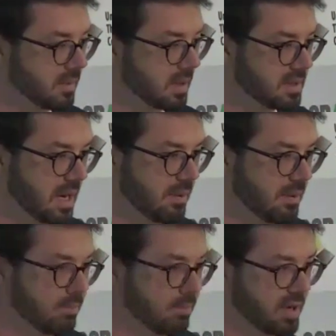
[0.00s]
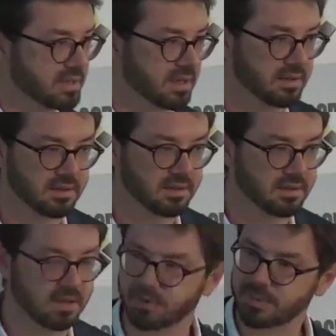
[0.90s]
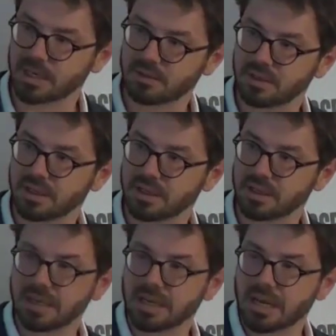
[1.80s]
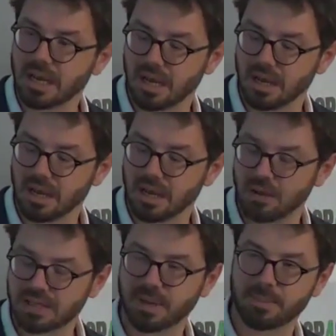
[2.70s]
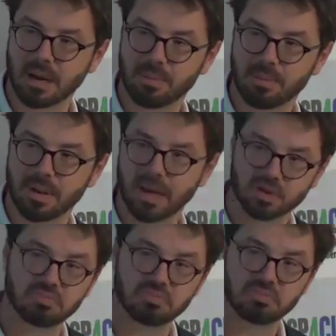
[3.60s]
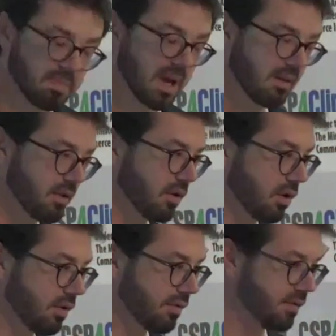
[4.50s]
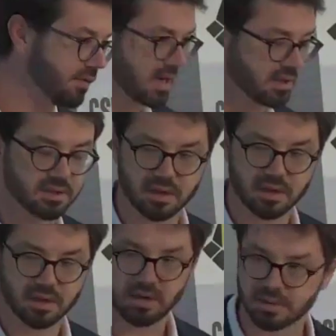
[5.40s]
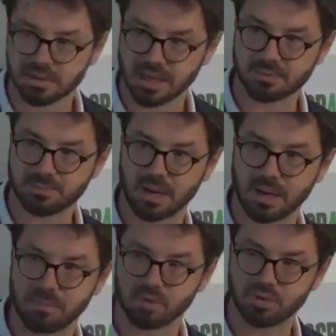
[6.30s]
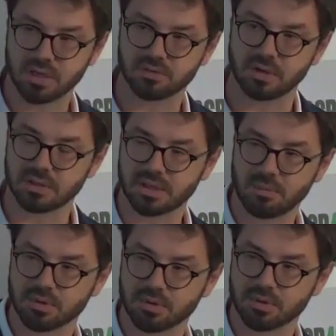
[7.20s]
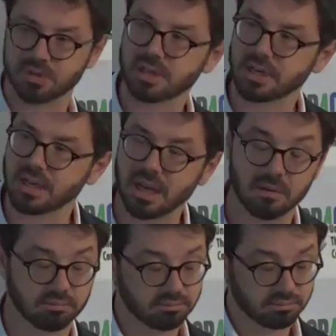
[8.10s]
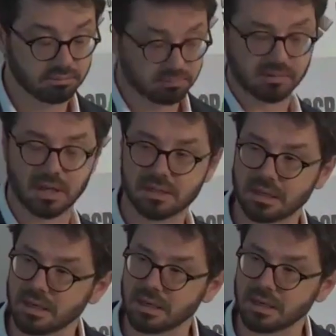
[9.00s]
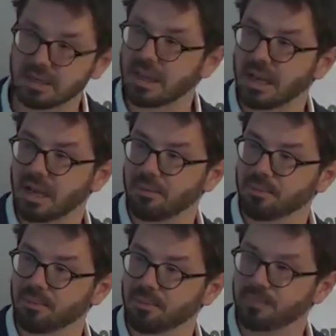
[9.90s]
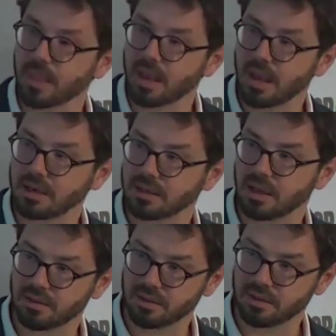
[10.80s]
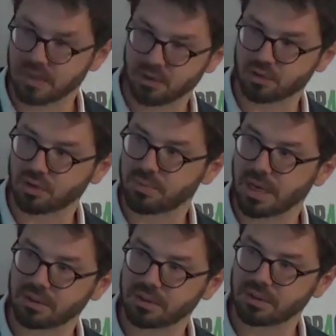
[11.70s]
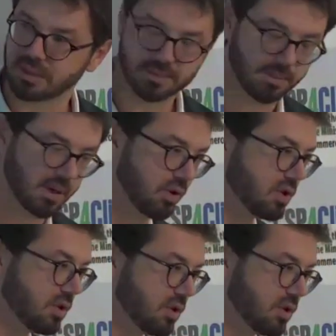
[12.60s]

Cyprus, Greece, and Egypt, respectively. The East Med pipeline, which you may have heard of, is the gas. There's a gas pipeline between Israel, Cyprus, and Greece, and Italy. And the FSRU I talked about, and a gas pipeline to Egypt,